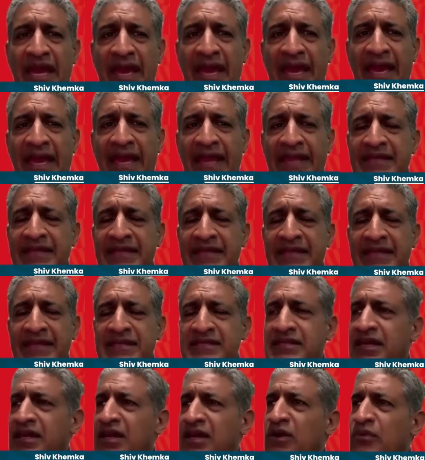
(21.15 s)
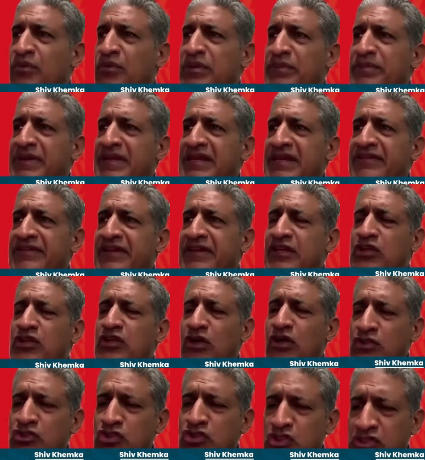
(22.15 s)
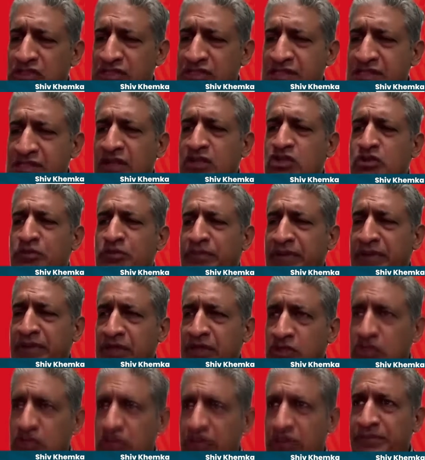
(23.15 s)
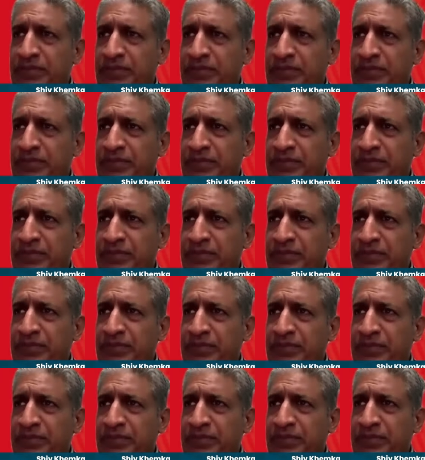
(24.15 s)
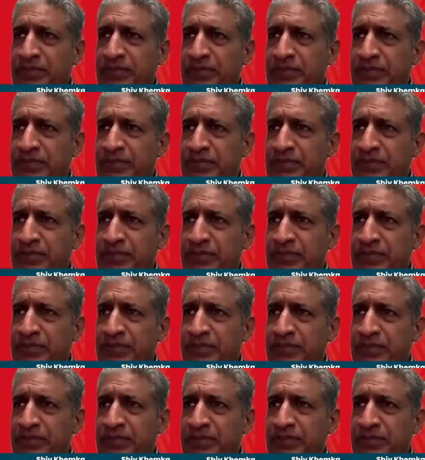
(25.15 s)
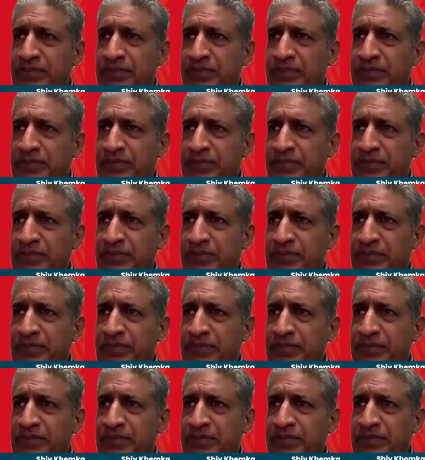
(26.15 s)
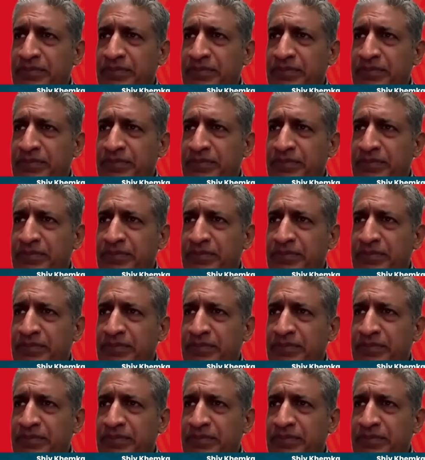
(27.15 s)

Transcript: And we believe in conscious entrepreneurship, which is focused and based upon values.